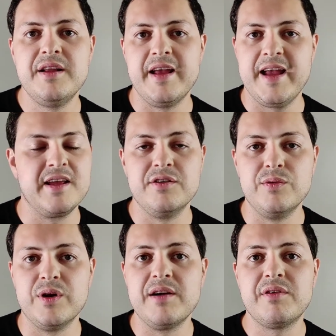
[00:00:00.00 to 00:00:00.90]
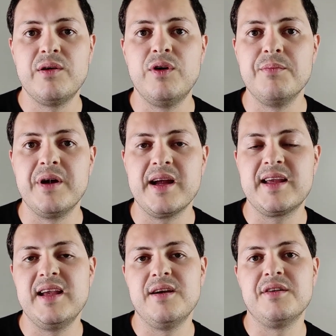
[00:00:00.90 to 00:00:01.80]
I can do whatever I want, but I
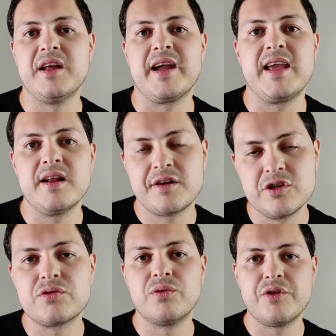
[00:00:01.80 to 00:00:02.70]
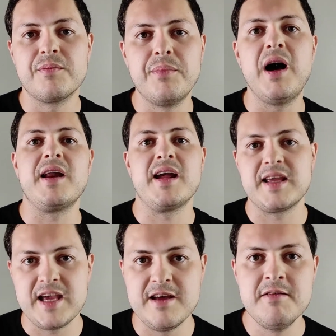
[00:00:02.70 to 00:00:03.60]
can't control their body. I
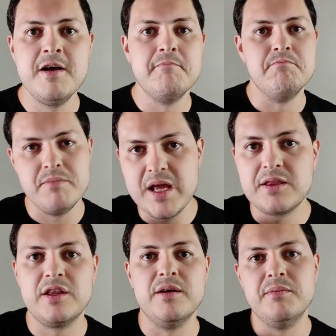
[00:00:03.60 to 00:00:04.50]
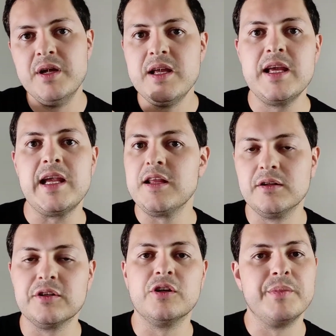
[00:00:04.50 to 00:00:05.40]
can't make them eat a
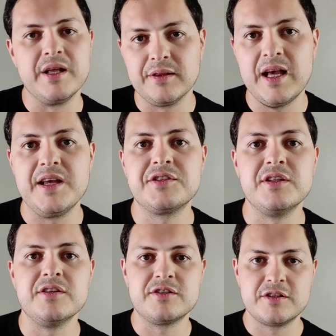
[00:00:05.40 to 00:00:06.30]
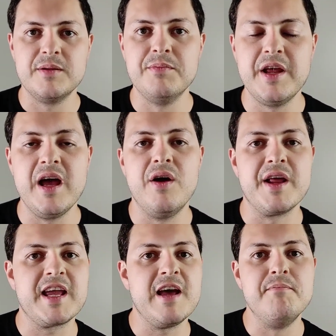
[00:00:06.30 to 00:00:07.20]
little bit less and slim down. I
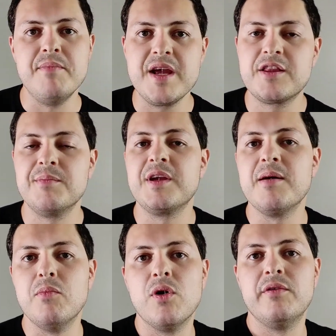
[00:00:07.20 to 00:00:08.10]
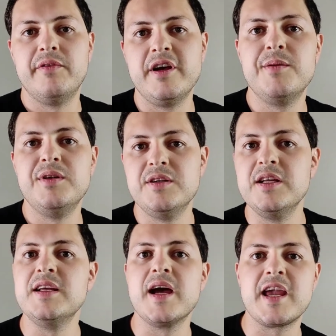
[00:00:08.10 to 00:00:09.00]
can't make them get more vitamin
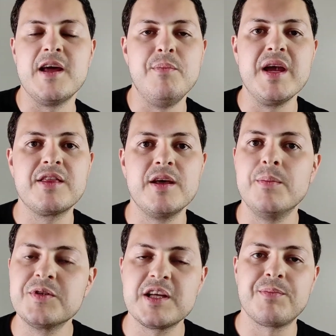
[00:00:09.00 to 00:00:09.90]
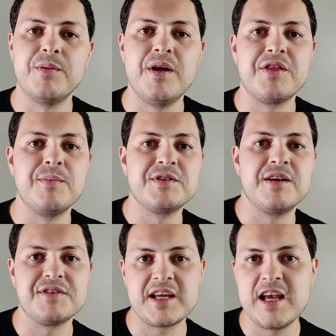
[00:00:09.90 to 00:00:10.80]
D. I can't make them supplement
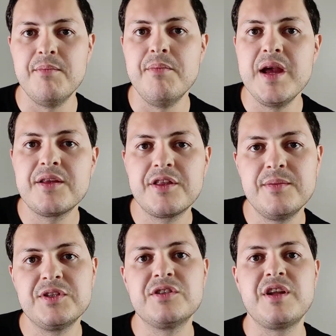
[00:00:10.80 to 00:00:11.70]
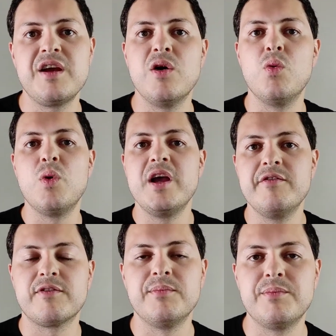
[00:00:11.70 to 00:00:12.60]
themselves. I can't make them stay away
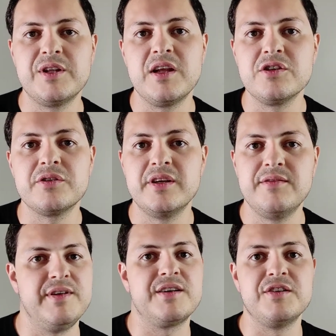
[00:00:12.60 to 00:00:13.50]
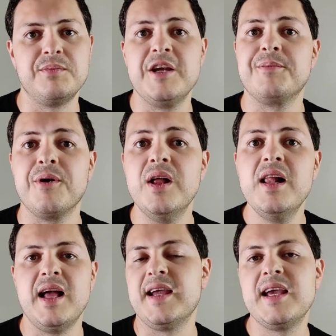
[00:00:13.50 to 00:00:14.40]
from potentially infected people.
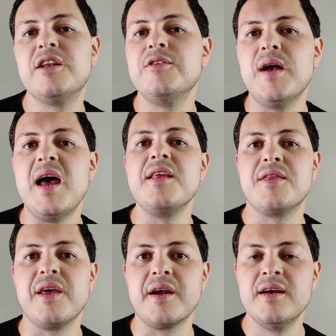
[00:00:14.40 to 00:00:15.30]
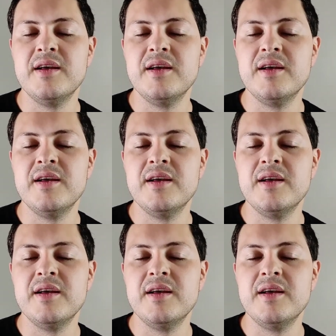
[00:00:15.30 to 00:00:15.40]
I can't do anything.